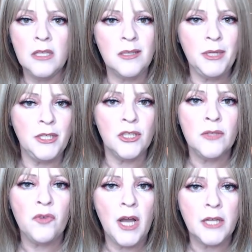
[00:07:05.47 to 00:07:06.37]
Somebody just
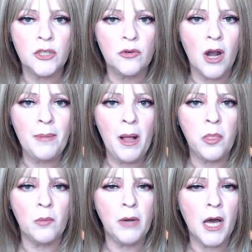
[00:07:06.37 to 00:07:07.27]
forgot to crop out
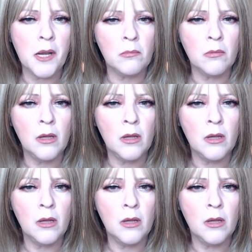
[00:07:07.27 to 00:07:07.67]
the bottom.